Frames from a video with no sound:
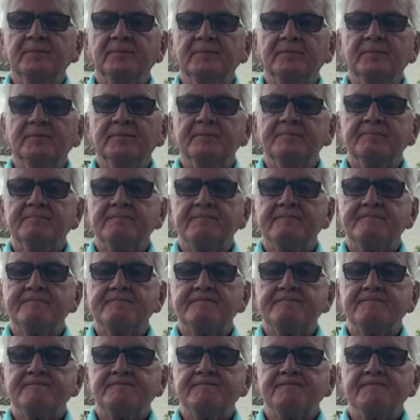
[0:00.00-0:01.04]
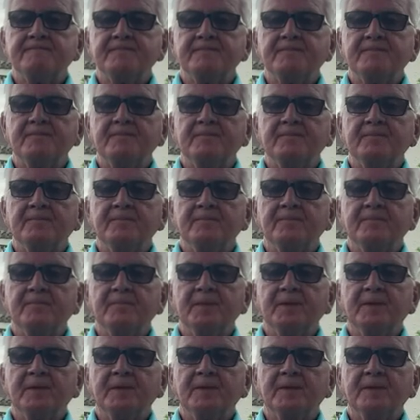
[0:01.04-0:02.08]

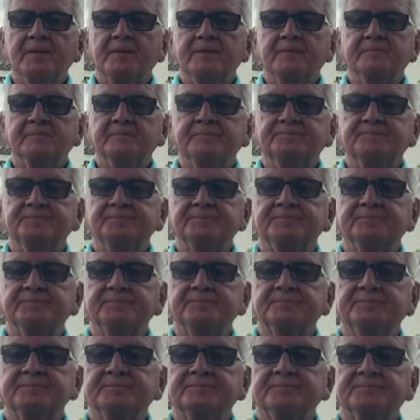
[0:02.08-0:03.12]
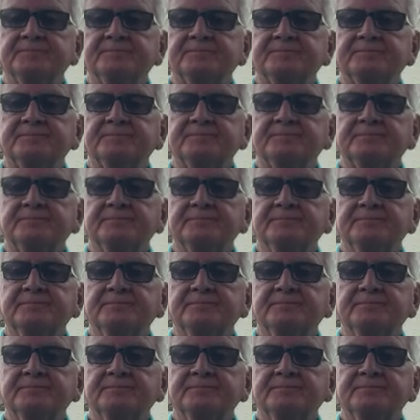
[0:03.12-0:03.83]
The person shown says nothing.